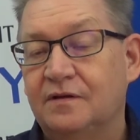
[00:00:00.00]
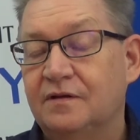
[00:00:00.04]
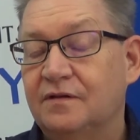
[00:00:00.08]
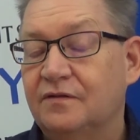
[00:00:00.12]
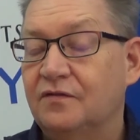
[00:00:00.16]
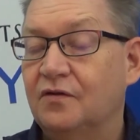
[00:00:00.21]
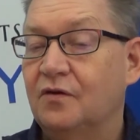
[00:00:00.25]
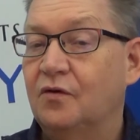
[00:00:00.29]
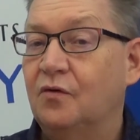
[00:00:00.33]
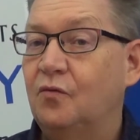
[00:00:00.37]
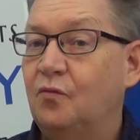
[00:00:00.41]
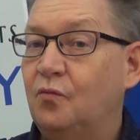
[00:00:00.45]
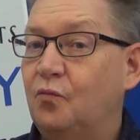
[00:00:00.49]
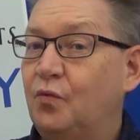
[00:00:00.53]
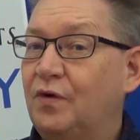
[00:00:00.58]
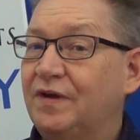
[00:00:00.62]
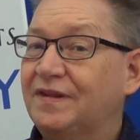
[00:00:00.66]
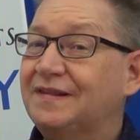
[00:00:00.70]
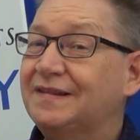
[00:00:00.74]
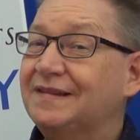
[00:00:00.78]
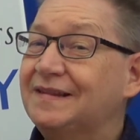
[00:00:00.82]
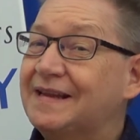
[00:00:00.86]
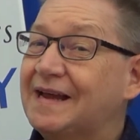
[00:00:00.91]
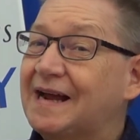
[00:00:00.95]
So
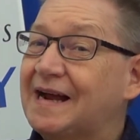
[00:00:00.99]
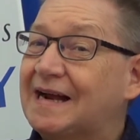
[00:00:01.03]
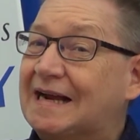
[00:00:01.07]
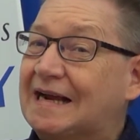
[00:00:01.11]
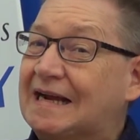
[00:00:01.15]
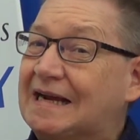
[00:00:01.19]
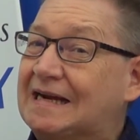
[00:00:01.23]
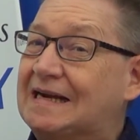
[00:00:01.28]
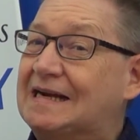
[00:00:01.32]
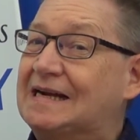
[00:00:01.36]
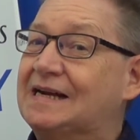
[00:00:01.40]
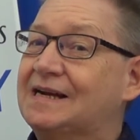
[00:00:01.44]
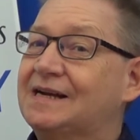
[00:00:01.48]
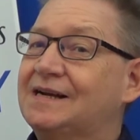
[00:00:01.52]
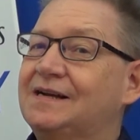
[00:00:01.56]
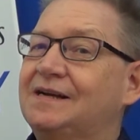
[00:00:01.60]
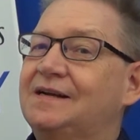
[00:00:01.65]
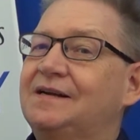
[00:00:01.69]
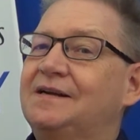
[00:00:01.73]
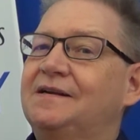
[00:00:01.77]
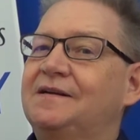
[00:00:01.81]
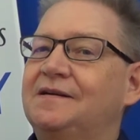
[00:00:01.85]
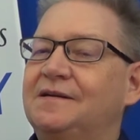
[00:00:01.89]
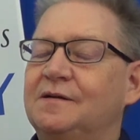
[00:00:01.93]
with luck,
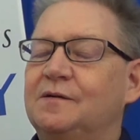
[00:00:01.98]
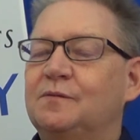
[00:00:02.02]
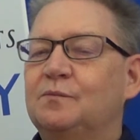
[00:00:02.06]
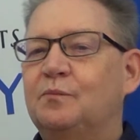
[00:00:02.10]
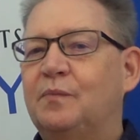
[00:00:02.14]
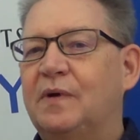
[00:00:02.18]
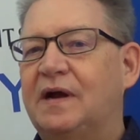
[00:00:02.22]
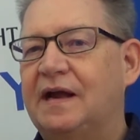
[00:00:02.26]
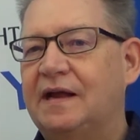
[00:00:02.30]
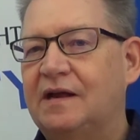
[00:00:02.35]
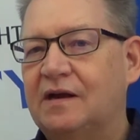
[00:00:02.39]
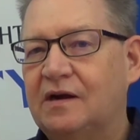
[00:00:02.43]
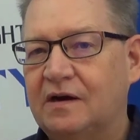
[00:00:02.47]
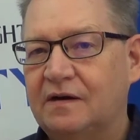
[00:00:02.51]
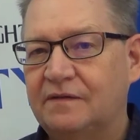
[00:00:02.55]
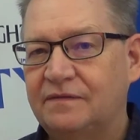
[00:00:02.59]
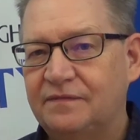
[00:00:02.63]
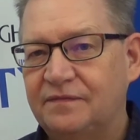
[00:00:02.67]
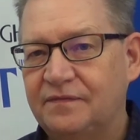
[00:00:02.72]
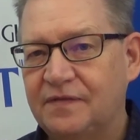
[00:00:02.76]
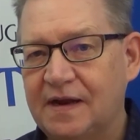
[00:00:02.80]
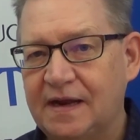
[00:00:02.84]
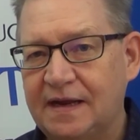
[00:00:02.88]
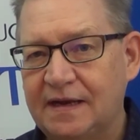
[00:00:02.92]
by our
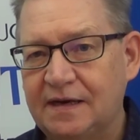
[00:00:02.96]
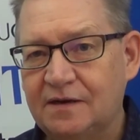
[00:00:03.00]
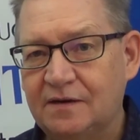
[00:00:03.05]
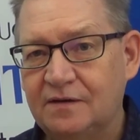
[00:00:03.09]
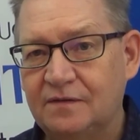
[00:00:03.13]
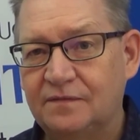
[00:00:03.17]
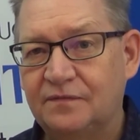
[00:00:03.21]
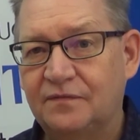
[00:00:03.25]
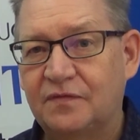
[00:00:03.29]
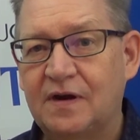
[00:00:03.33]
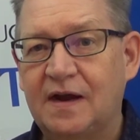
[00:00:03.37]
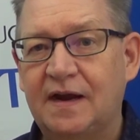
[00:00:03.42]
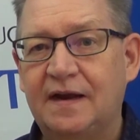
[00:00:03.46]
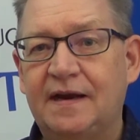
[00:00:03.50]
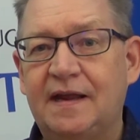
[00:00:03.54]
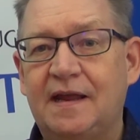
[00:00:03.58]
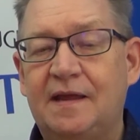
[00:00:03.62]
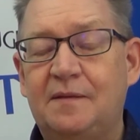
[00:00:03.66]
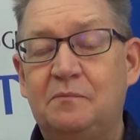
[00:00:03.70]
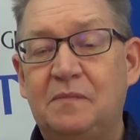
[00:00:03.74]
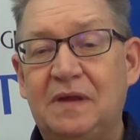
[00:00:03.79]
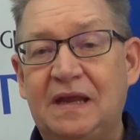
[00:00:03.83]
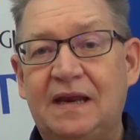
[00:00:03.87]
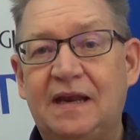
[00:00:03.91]
final
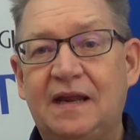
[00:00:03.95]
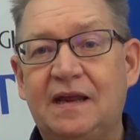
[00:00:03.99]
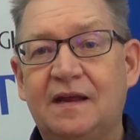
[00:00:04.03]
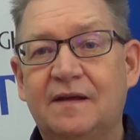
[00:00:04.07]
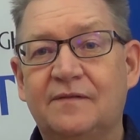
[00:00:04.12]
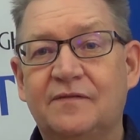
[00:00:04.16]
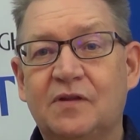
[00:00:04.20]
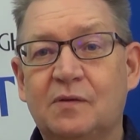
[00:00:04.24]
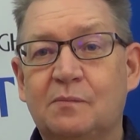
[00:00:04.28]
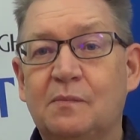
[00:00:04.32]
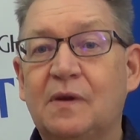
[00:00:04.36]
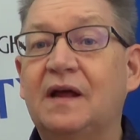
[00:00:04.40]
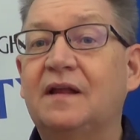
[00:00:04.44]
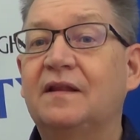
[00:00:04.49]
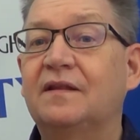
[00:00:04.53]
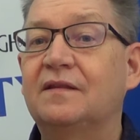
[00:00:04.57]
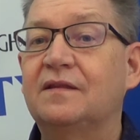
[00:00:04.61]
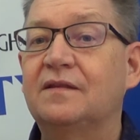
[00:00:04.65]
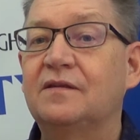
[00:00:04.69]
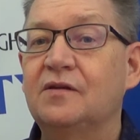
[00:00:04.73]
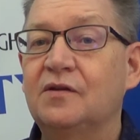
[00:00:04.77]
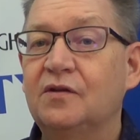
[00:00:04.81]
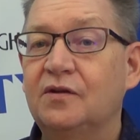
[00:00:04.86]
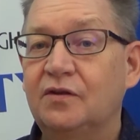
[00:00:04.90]
Friday meeting of the
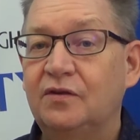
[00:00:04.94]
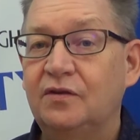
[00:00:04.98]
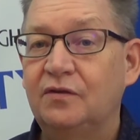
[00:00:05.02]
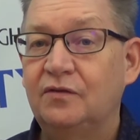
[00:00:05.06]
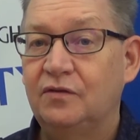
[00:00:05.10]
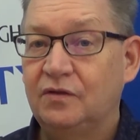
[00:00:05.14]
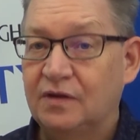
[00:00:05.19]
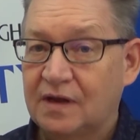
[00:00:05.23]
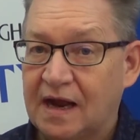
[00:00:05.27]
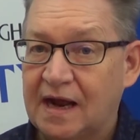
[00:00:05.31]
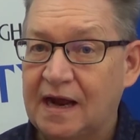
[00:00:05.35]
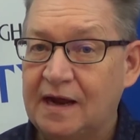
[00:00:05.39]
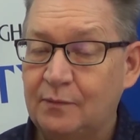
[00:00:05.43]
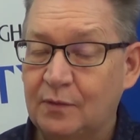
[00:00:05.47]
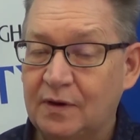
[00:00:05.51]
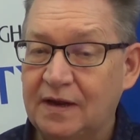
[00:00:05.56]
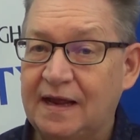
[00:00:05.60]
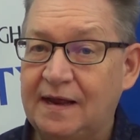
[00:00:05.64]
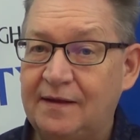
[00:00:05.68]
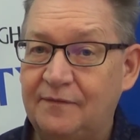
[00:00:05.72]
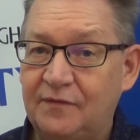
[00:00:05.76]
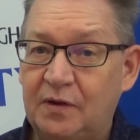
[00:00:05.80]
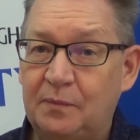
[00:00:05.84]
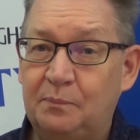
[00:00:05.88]
month, I will
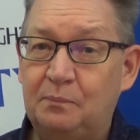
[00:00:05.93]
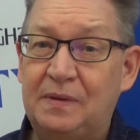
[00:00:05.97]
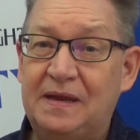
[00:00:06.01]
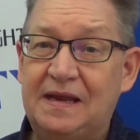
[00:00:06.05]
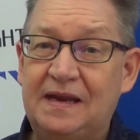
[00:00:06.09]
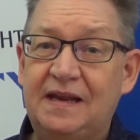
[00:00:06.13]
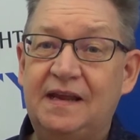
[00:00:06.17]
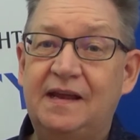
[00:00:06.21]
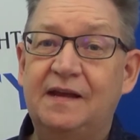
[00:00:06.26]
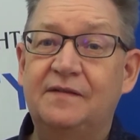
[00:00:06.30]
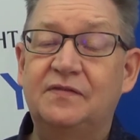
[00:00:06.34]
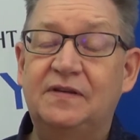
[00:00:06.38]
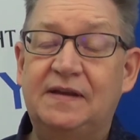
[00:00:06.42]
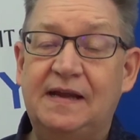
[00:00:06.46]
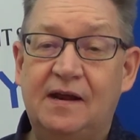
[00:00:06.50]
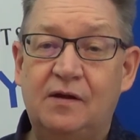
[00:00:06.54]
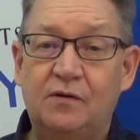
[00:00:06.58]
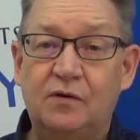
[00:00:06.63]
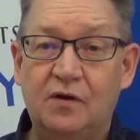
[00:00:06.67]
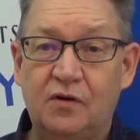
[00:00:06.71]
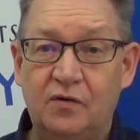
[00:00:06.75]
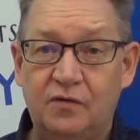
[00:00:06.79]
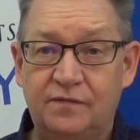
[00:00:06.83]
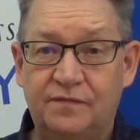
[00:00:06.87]
have a PDF
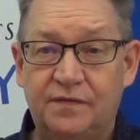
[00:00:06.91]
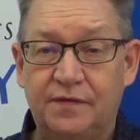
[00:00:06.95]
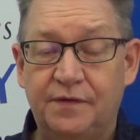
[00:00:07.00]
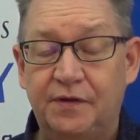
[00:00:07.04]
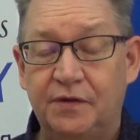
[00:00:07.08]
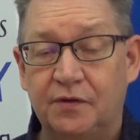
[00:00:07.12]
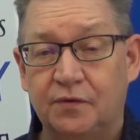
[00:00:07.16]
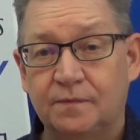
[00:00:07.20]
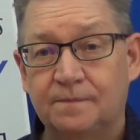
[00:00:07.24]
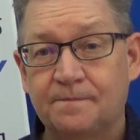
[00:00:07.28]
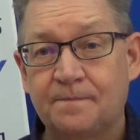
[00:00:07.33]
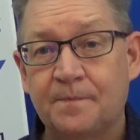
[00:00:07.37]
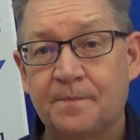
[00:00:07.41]
download for you.